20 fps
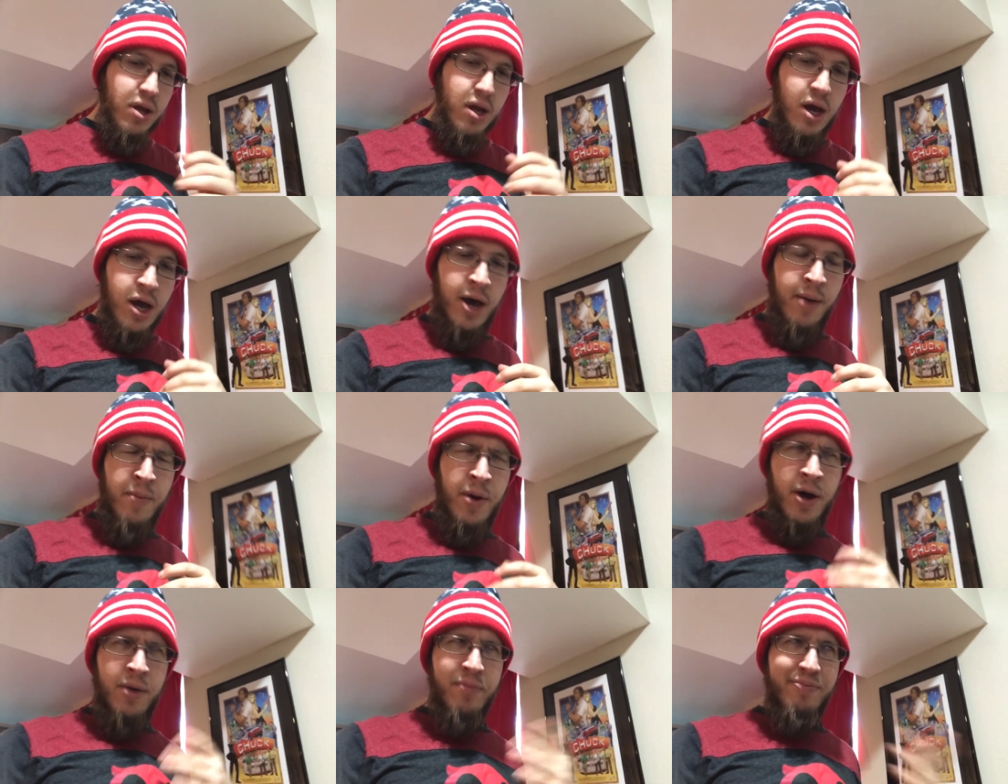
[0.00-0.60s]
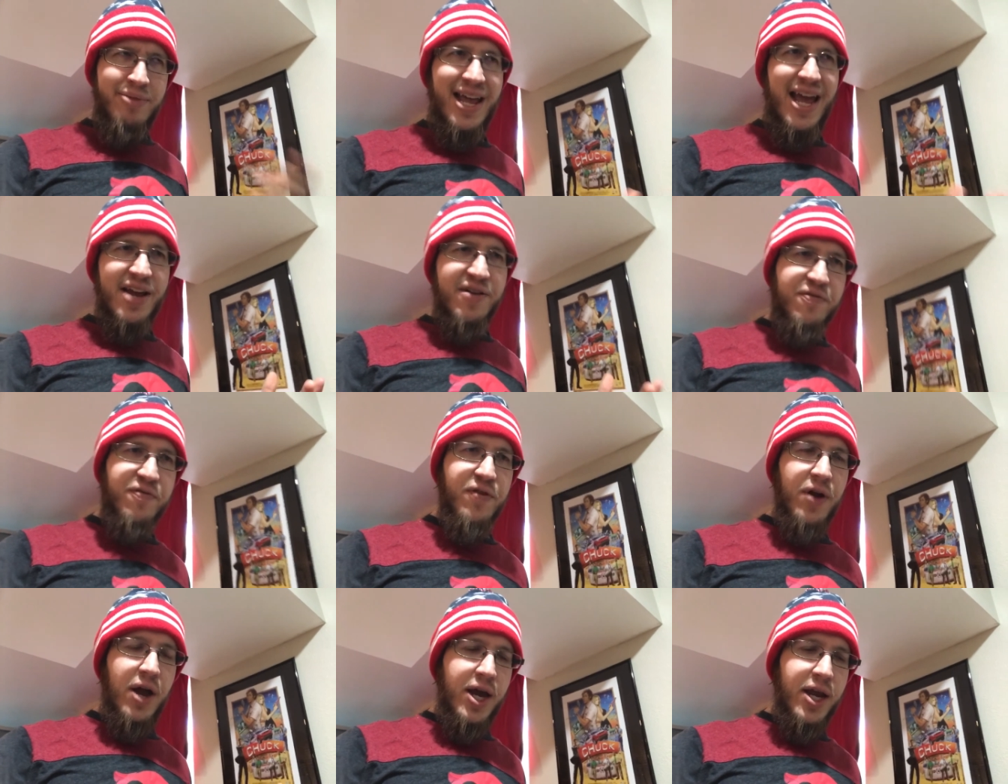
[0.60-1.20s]
um, on Black
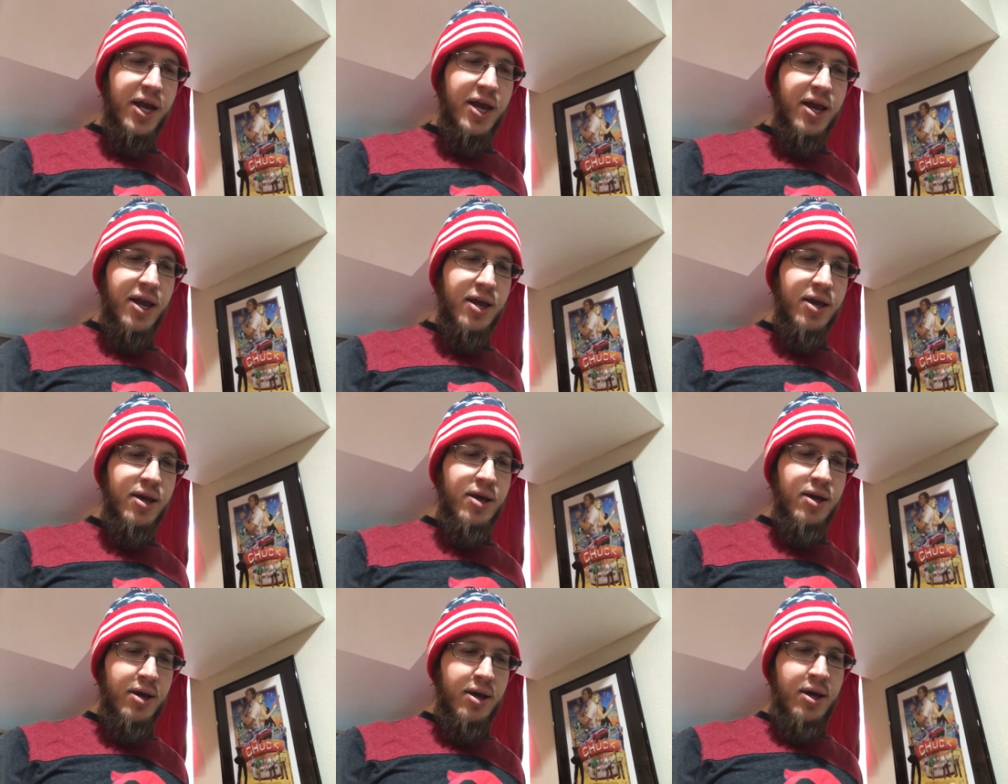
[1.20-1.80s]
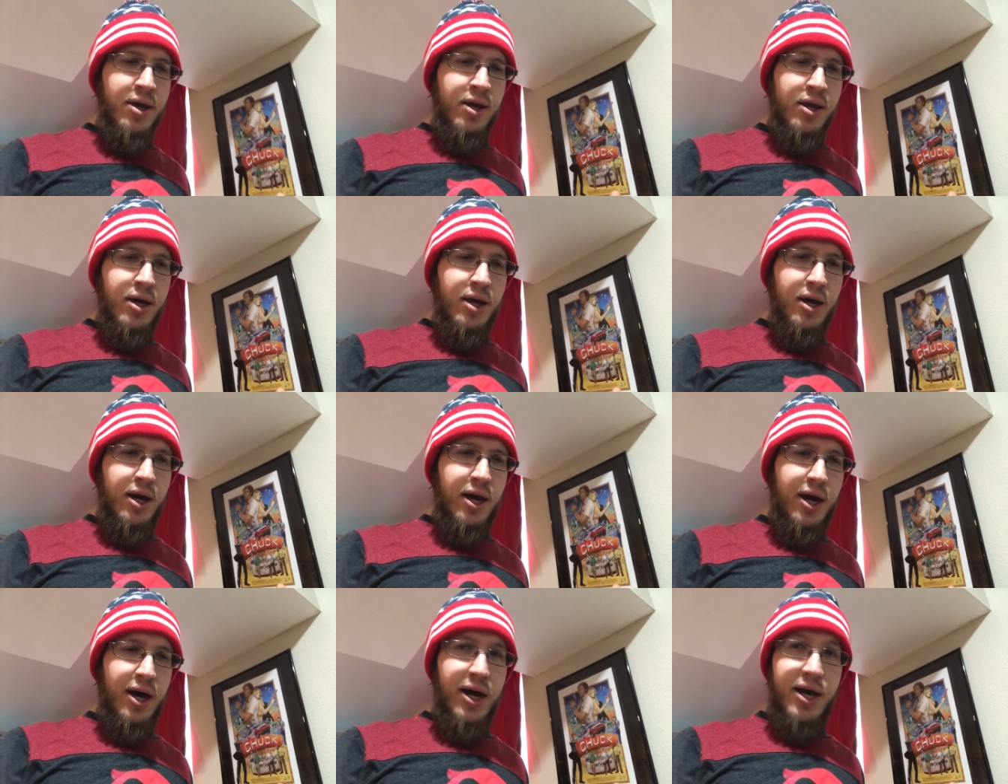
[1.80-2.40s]
Friday
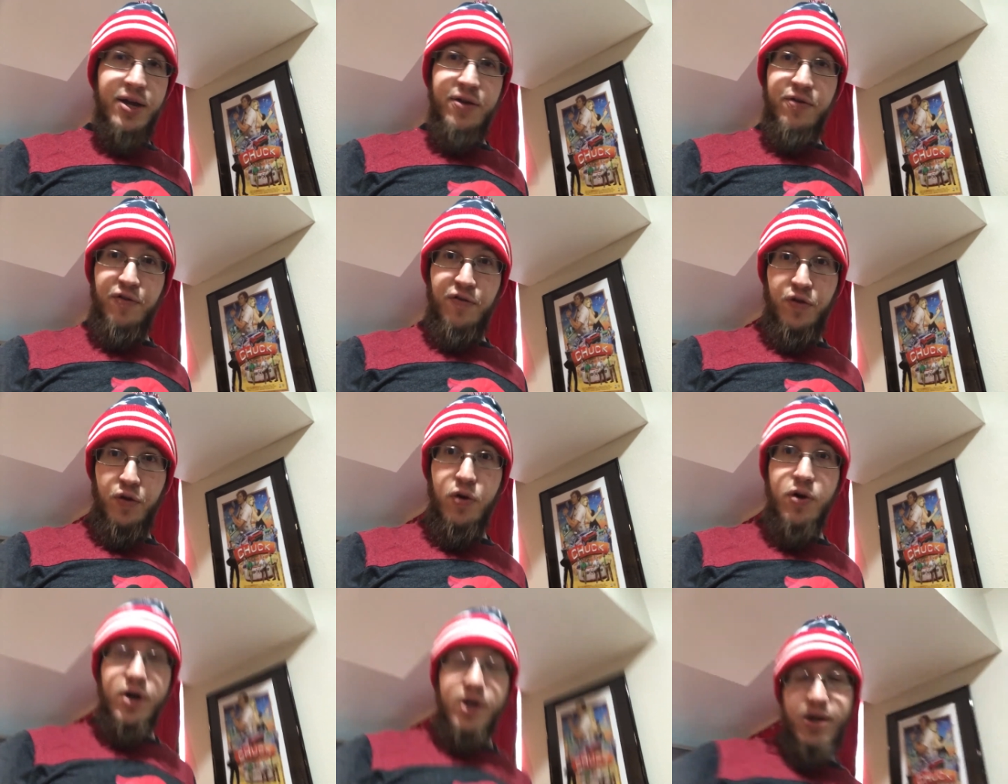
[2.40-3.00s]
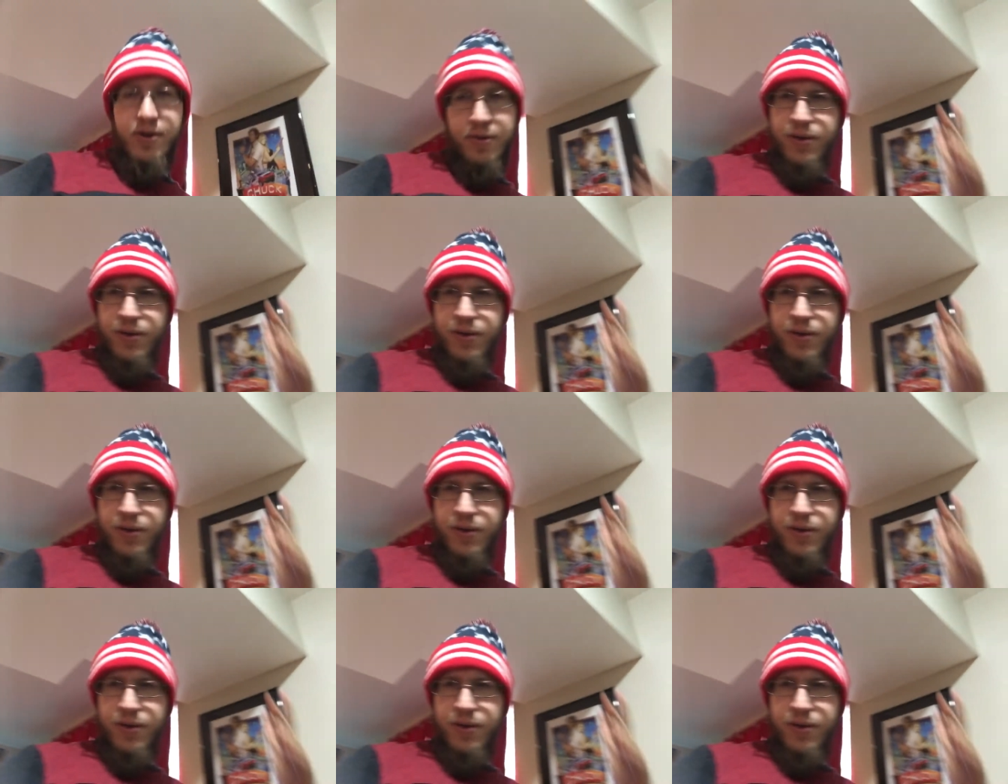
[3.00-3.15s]
uh, in Florida,